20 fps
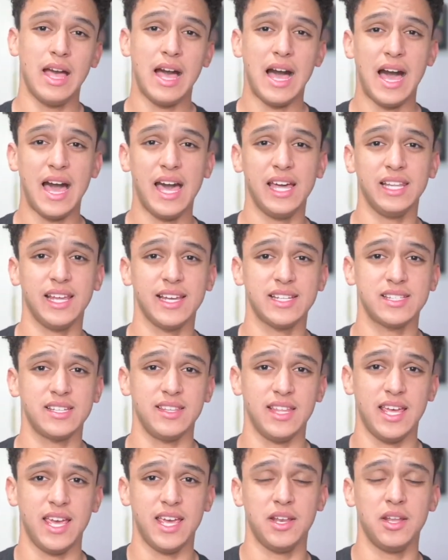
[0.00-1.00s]
I like
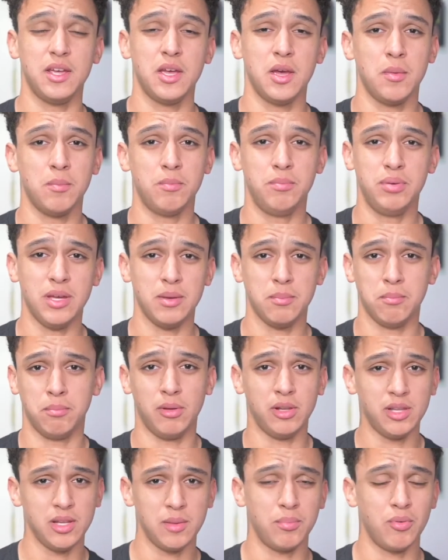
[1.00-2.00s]
to then put
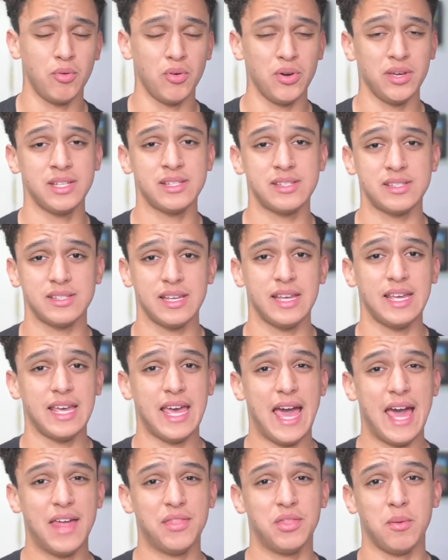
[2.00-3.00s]
bullet points
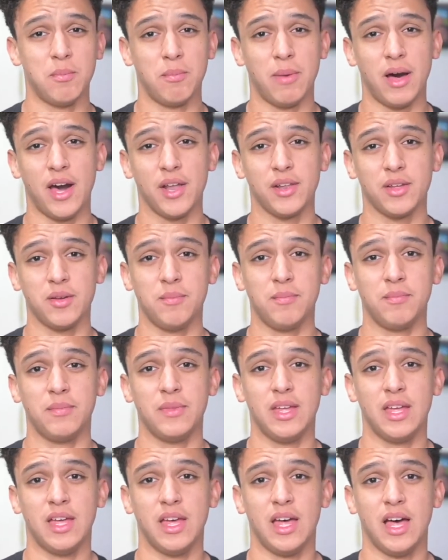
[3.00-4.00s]
at the bottom
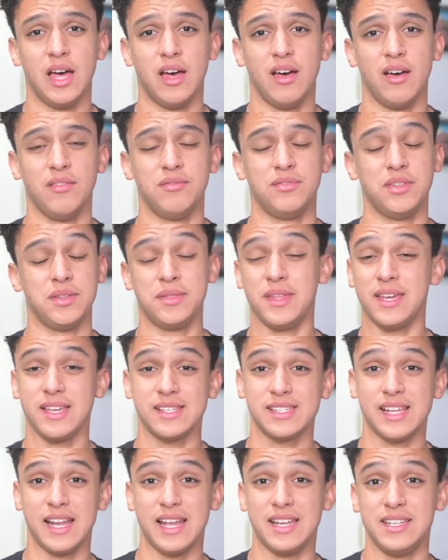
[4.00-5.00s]
of the
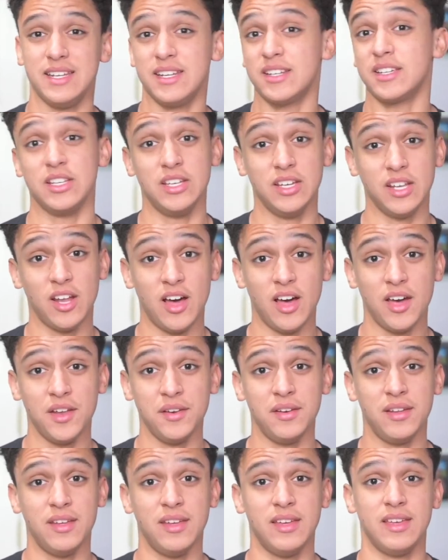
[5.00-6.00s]
things that I did good
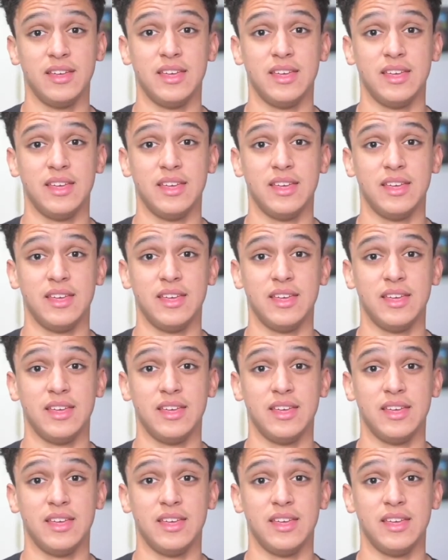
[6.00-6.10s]
on